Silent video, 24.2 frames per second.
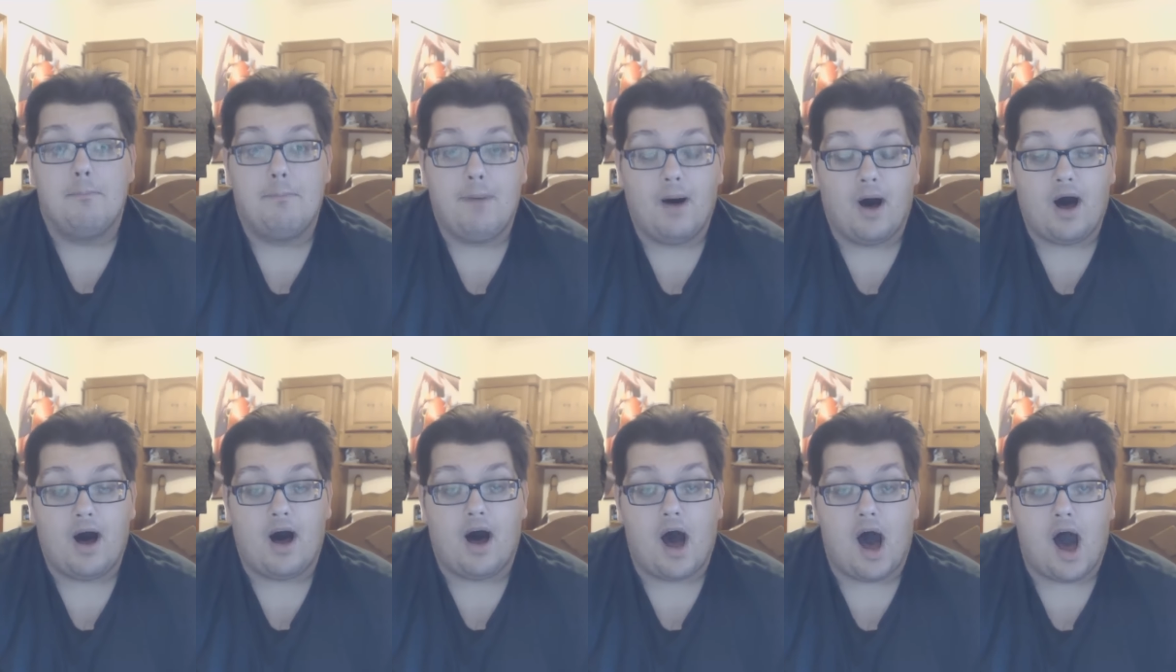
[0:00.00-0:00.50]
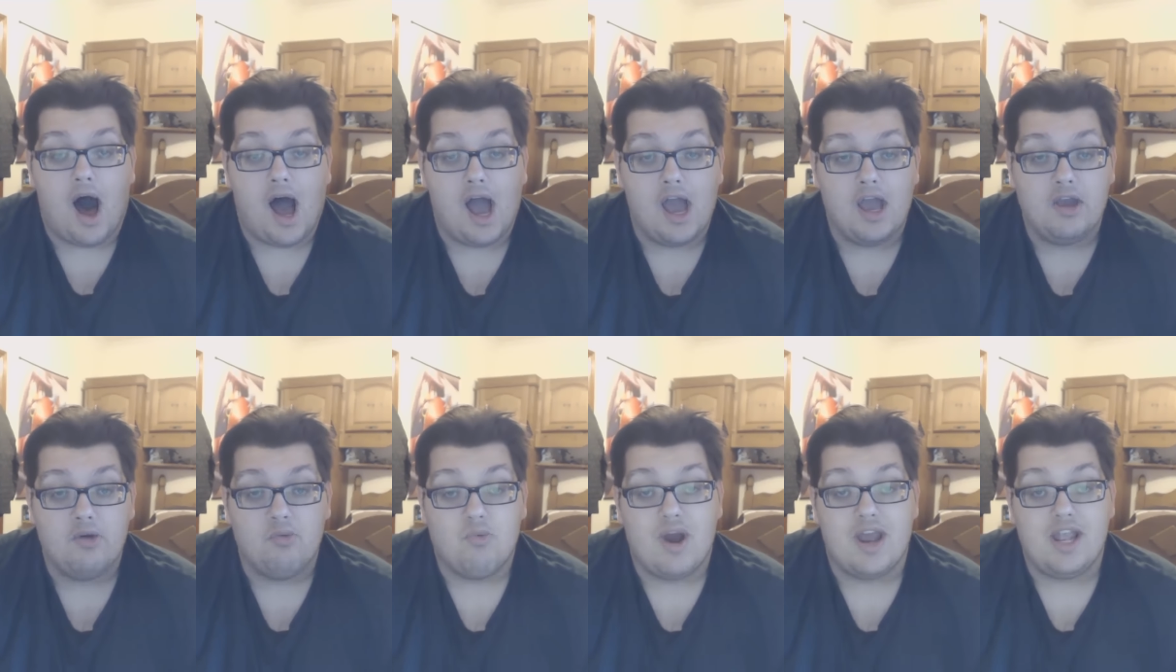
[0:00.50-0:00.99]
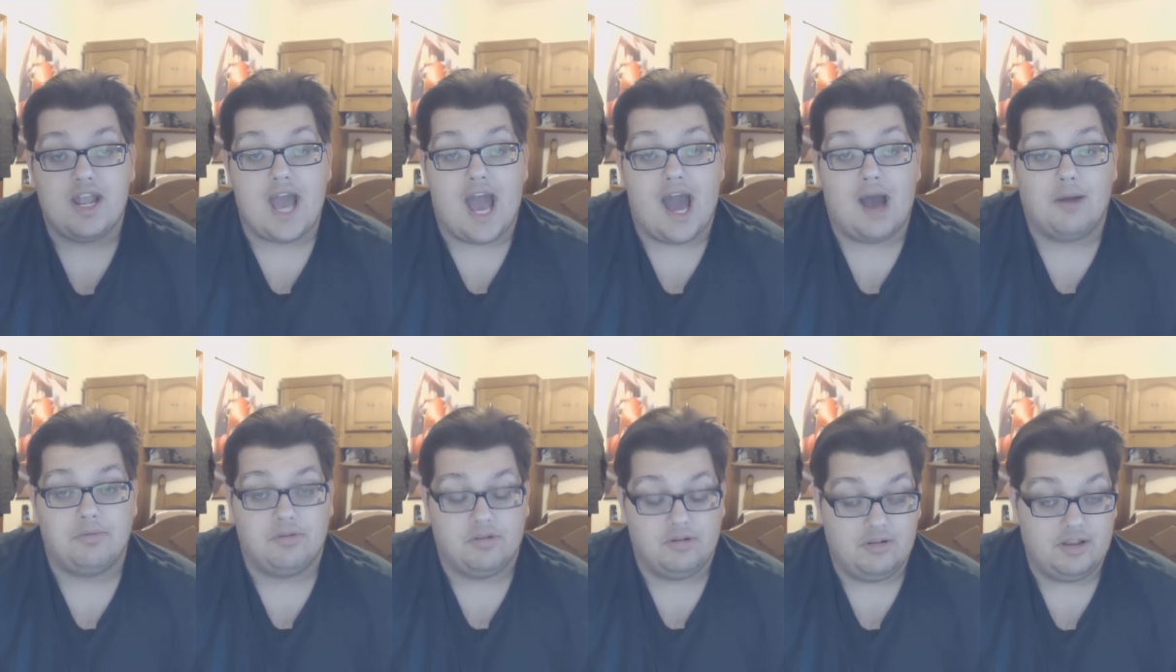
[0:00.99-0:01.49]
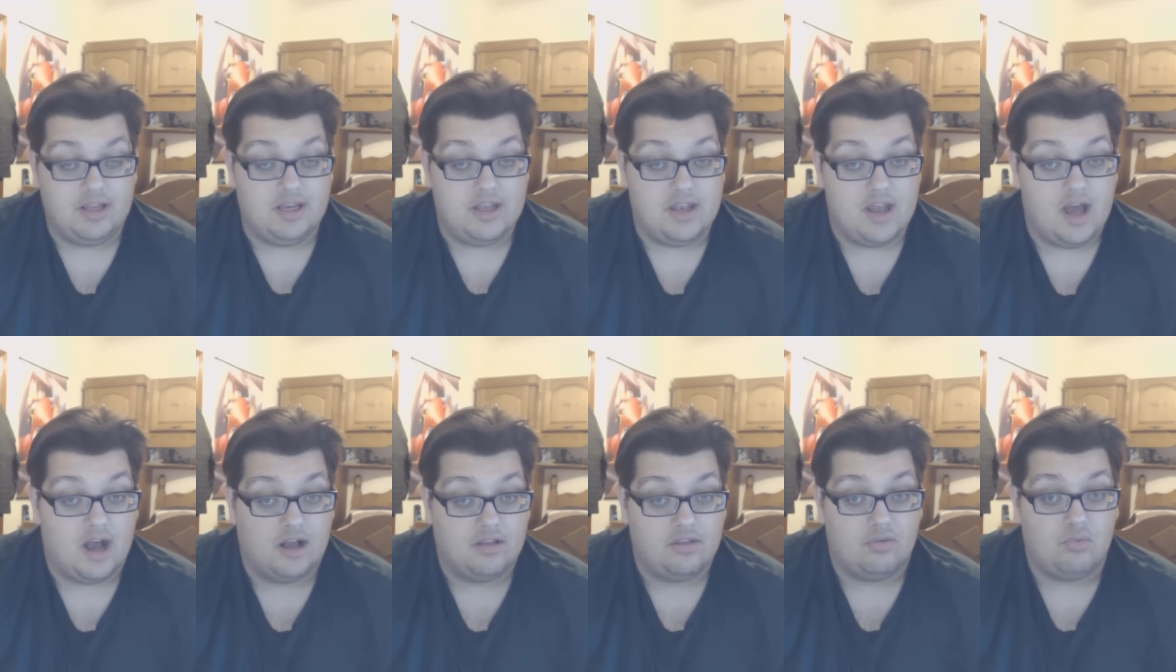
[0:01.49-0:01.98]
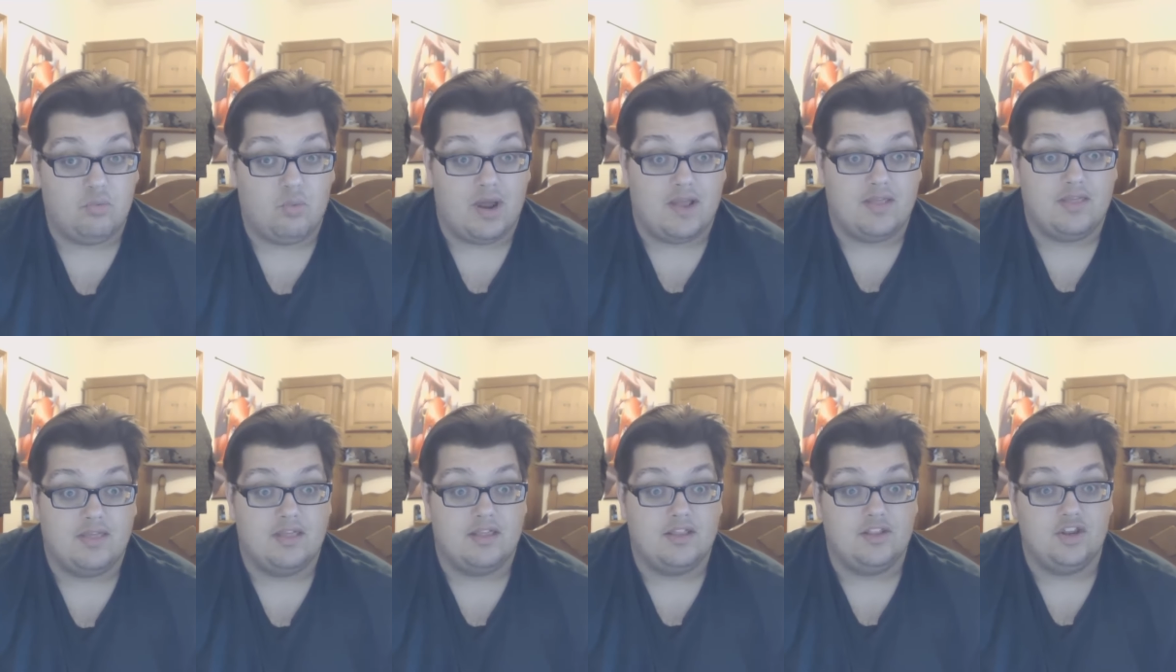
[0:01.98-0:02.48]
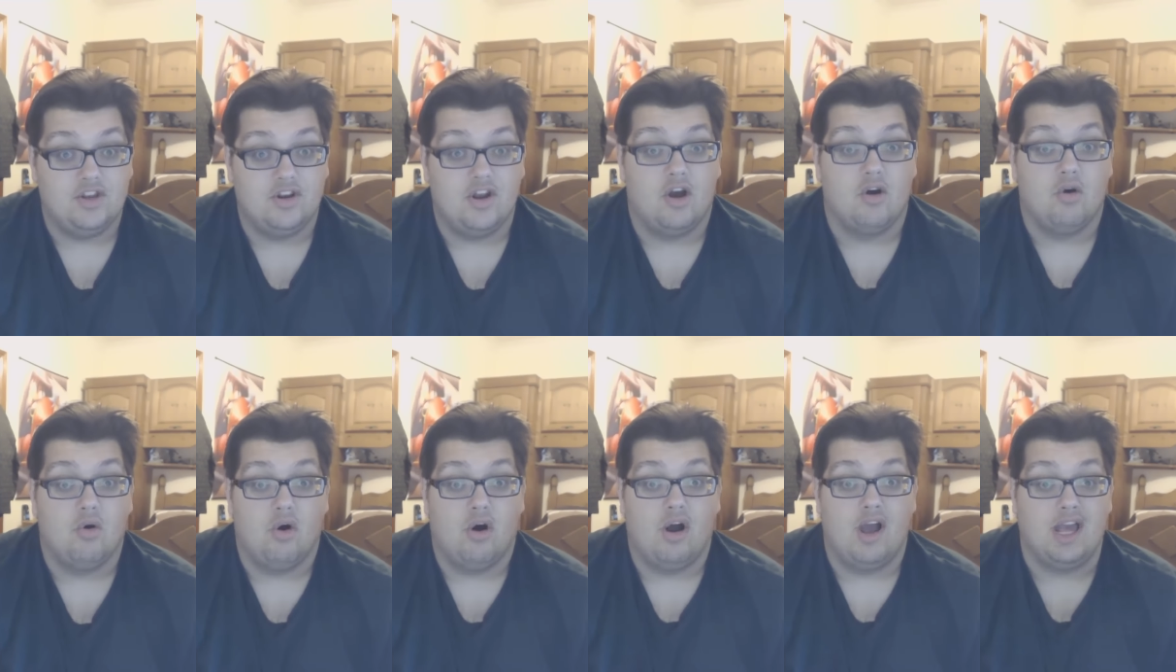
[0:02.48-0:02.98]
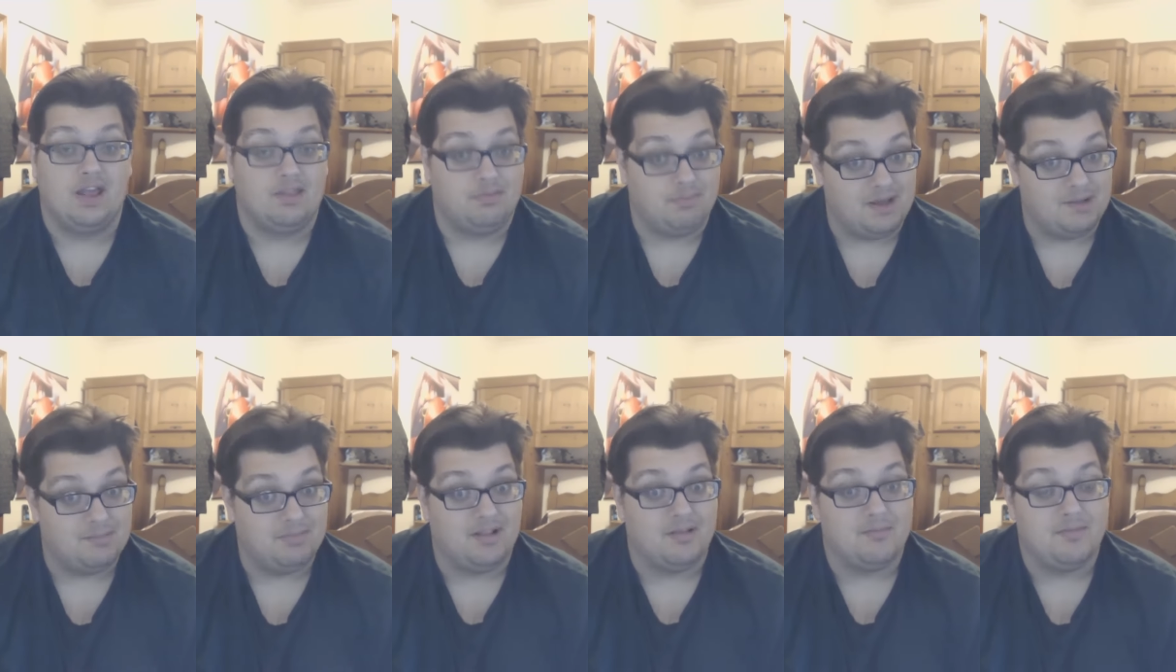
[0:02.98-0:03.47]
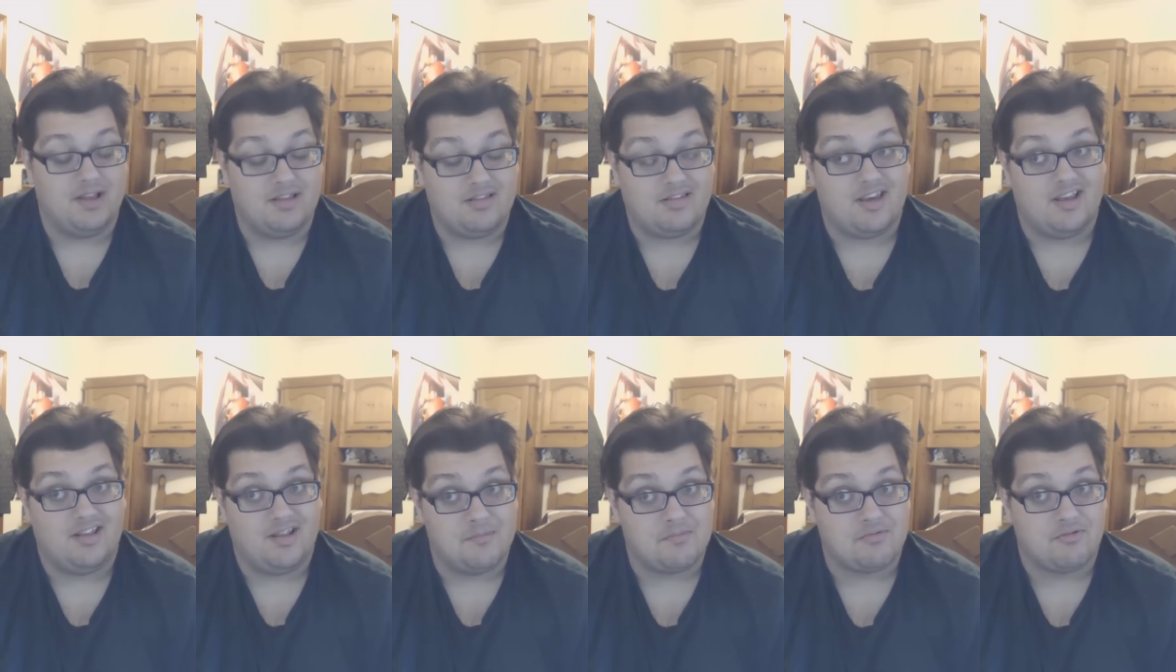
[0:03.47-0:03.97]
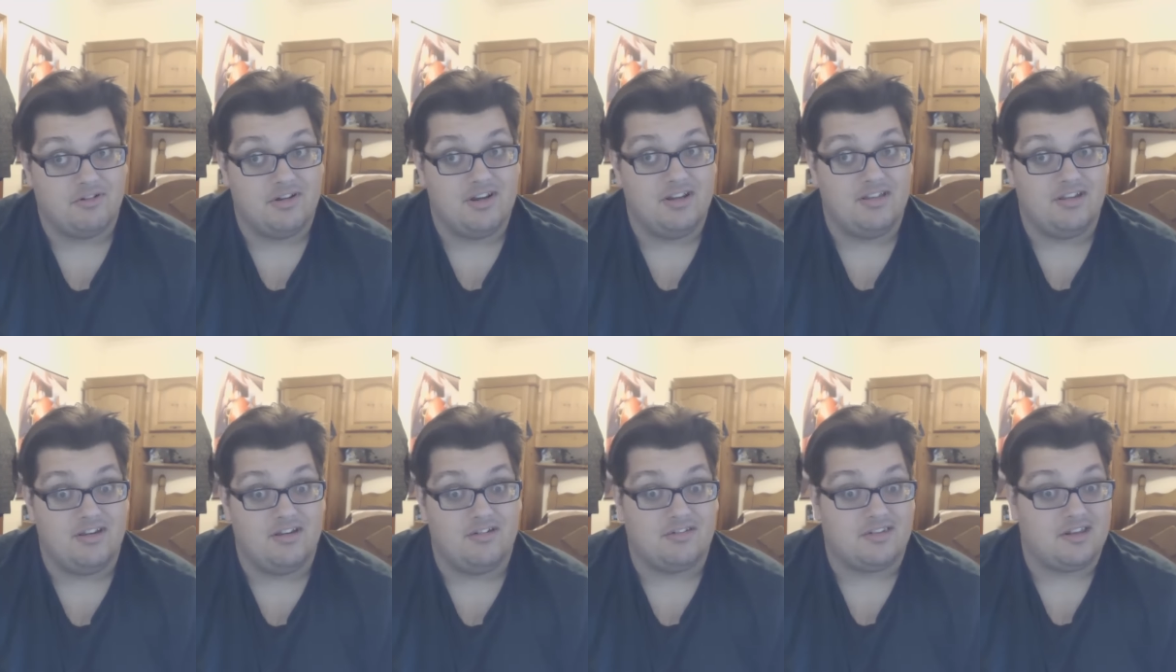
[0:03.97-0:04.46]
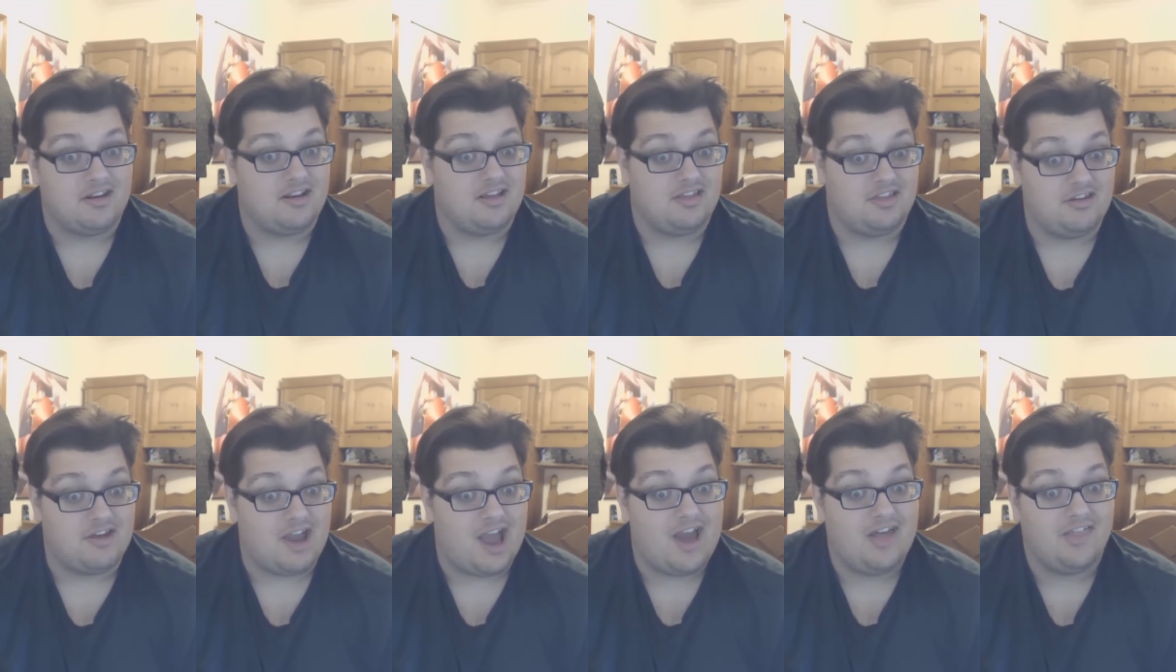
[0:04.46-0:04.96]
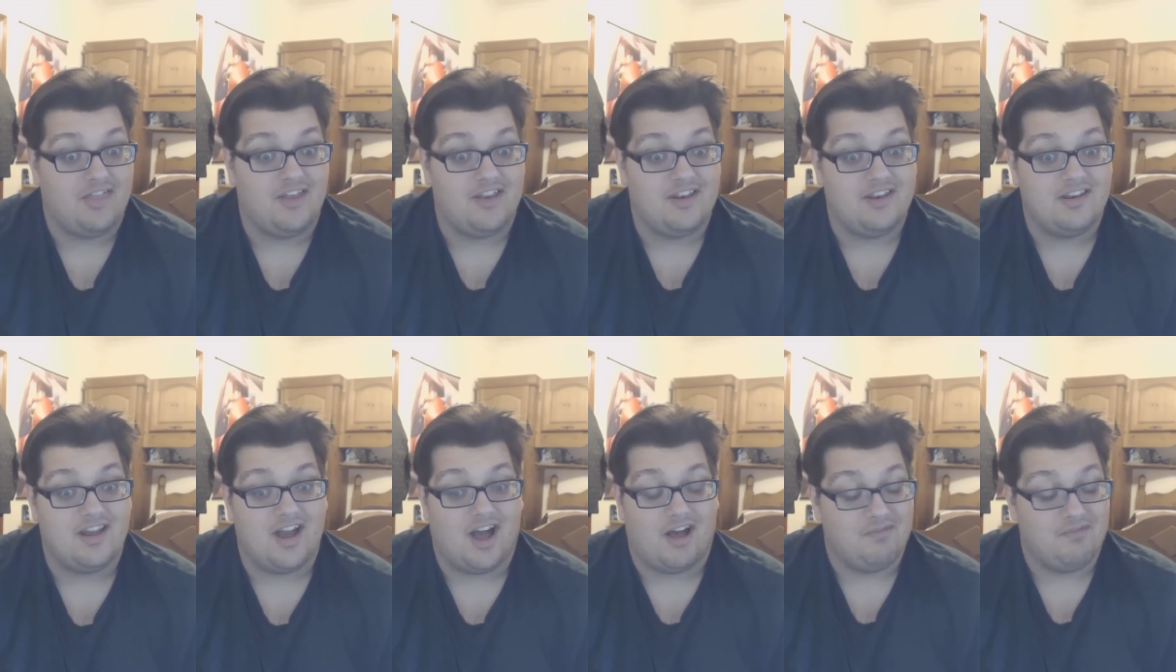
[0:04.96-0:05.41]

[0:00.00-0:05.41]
but I went absolutely nuts when, you know, if people have been seeing the previews, and if you haven't,